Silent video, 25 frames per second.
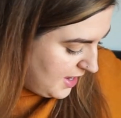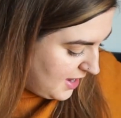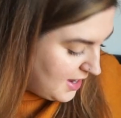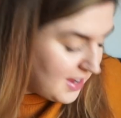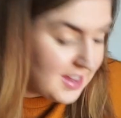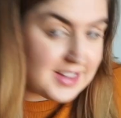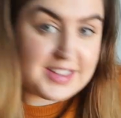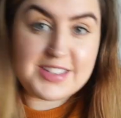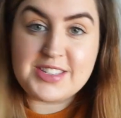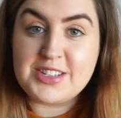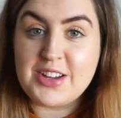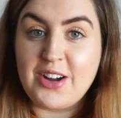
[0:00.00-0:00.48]

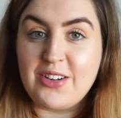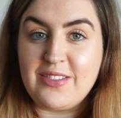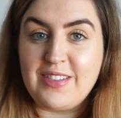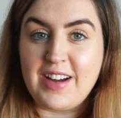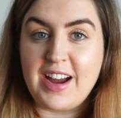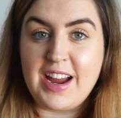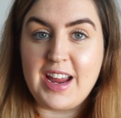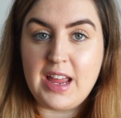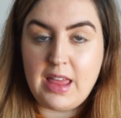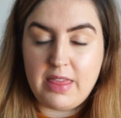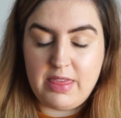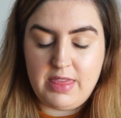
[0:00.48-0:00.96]

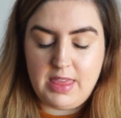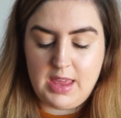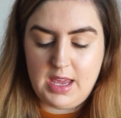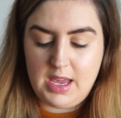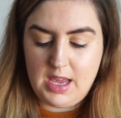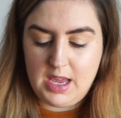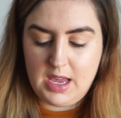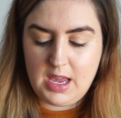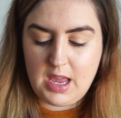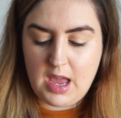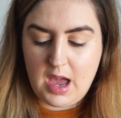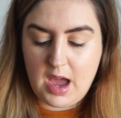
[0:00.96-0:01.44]
Sorry,
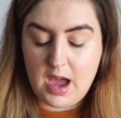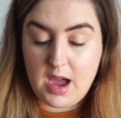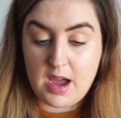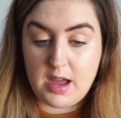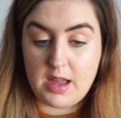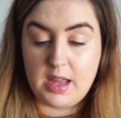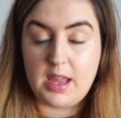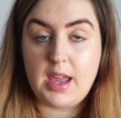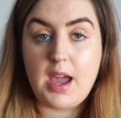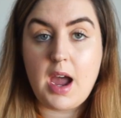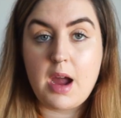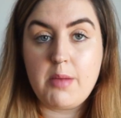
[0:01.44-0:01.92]
the
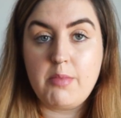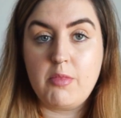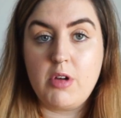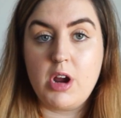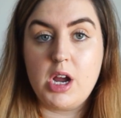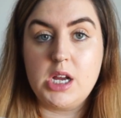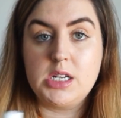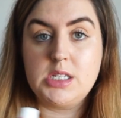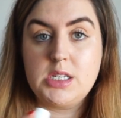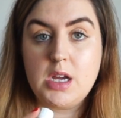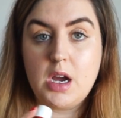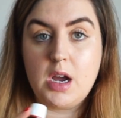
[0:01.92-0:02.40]
camera
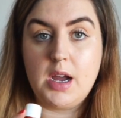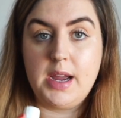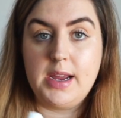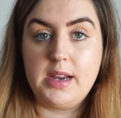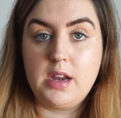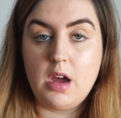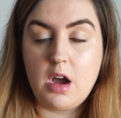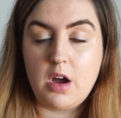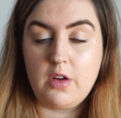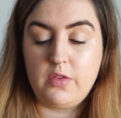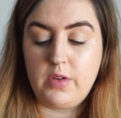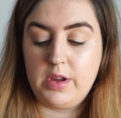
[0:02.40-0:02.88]
died
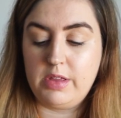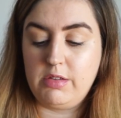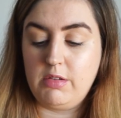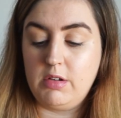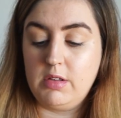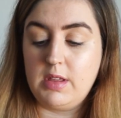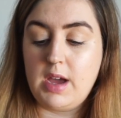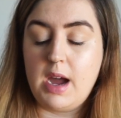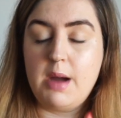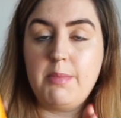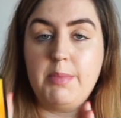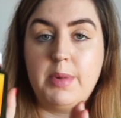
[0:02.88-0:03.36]
halfway through
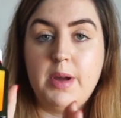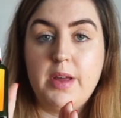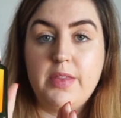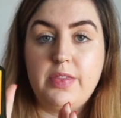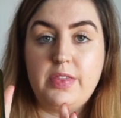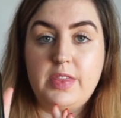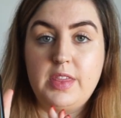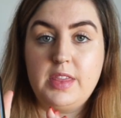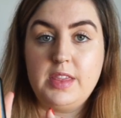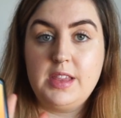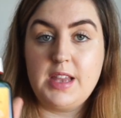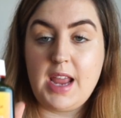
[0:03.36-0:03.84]
that, but
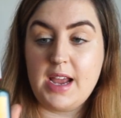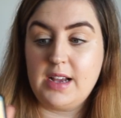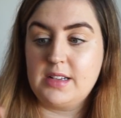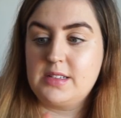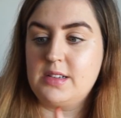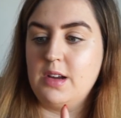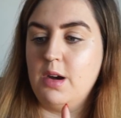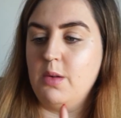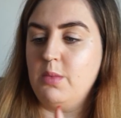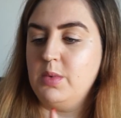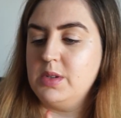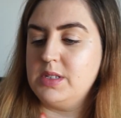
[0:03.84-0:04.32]
next
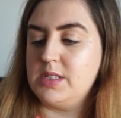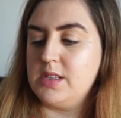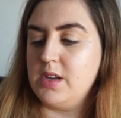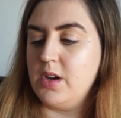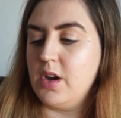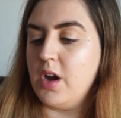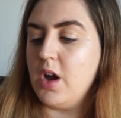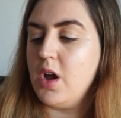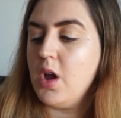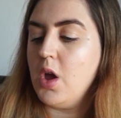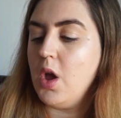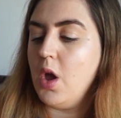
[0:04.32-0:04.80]
up was the
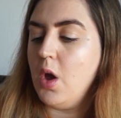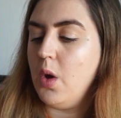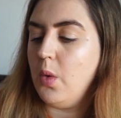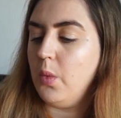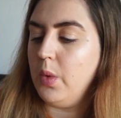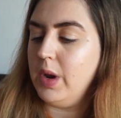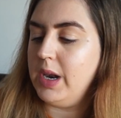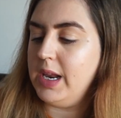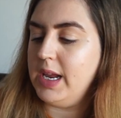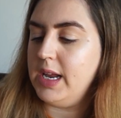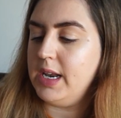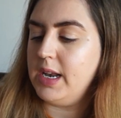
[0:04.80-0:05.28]

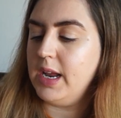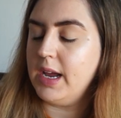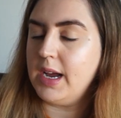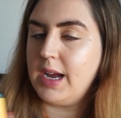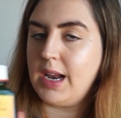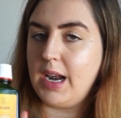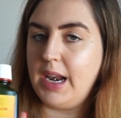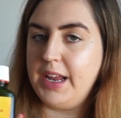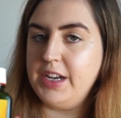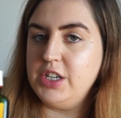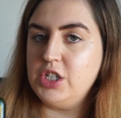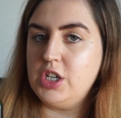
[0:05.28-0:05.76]
Willy
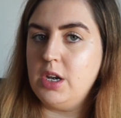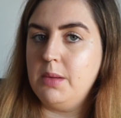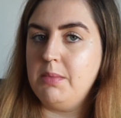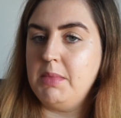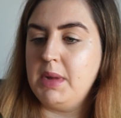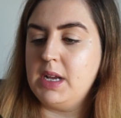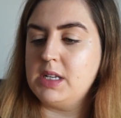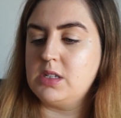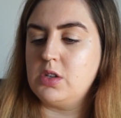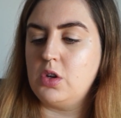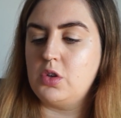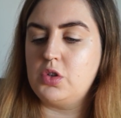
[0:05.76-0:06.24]
Calendula
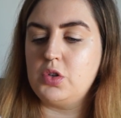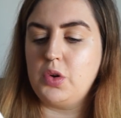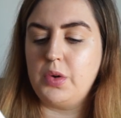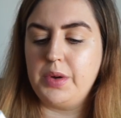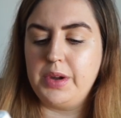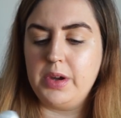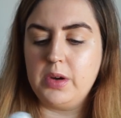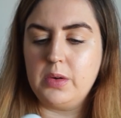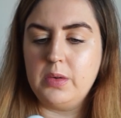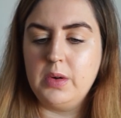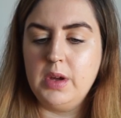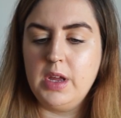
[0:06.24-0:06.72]
Massage
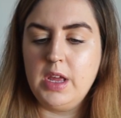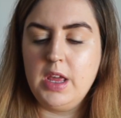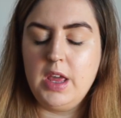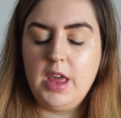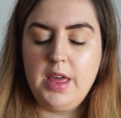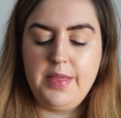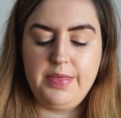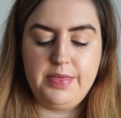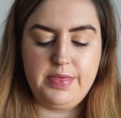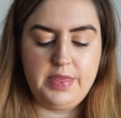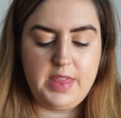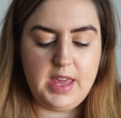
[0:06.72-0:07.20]
Oil.
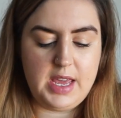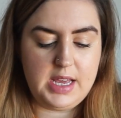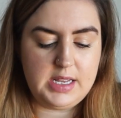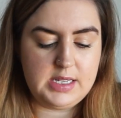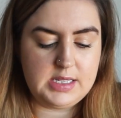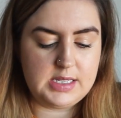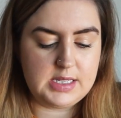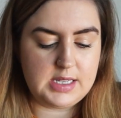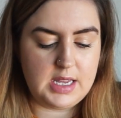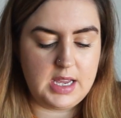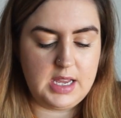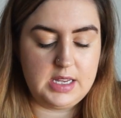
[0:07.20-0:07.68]

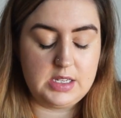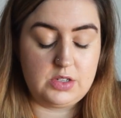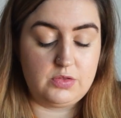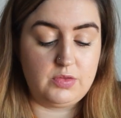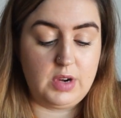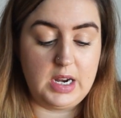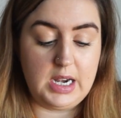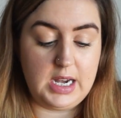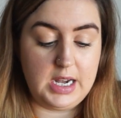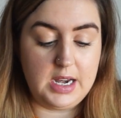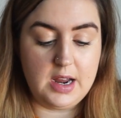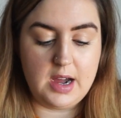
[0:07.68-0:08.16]
This is
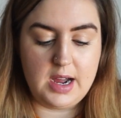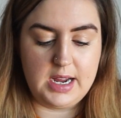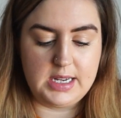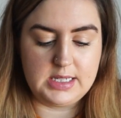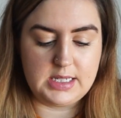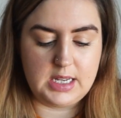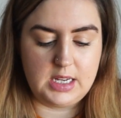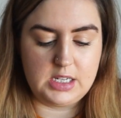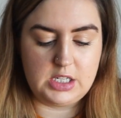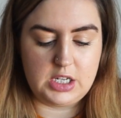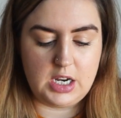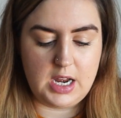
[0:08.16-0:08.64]
really nice
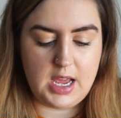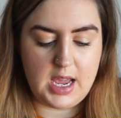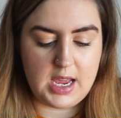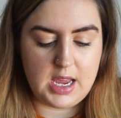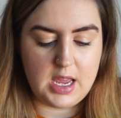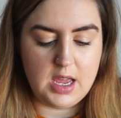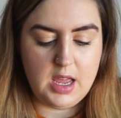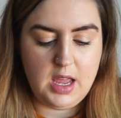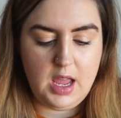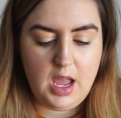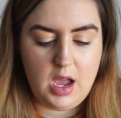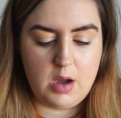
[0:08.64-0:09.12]
actually,
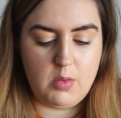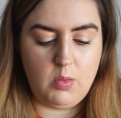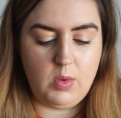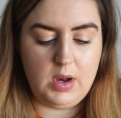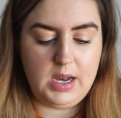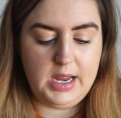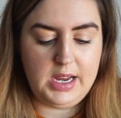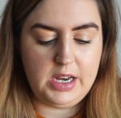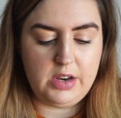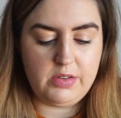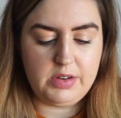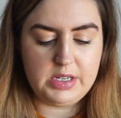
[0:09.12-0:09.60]
and
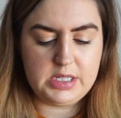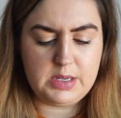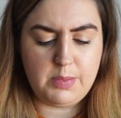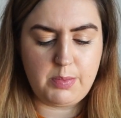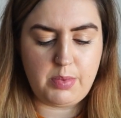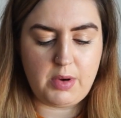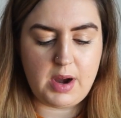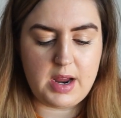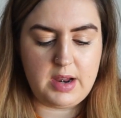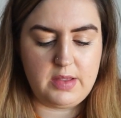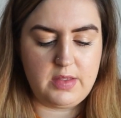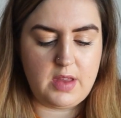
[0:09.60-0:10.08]
Willy is a
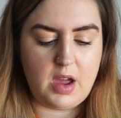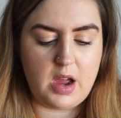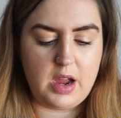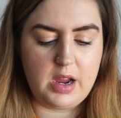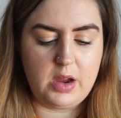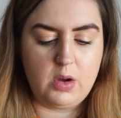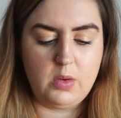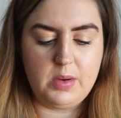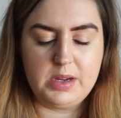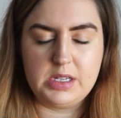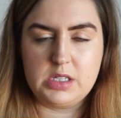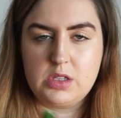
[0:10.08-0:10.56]
brand that I
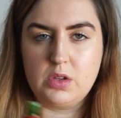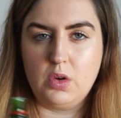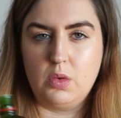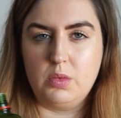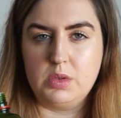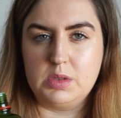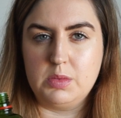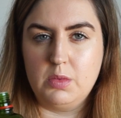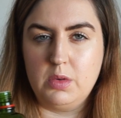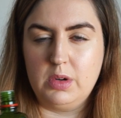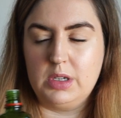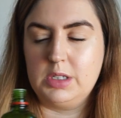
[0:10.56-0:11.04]
always thought was
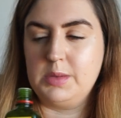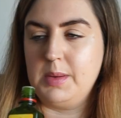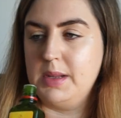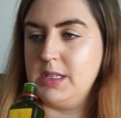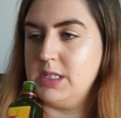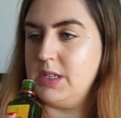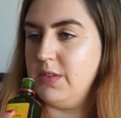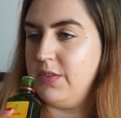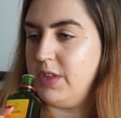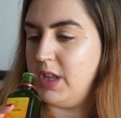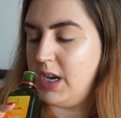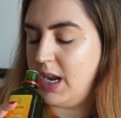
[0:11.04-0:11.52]
more
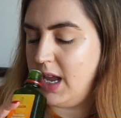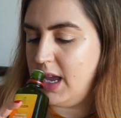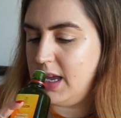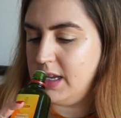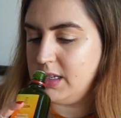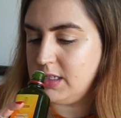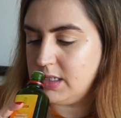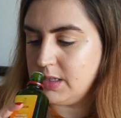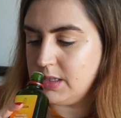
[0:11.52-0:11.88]
expensive than it is.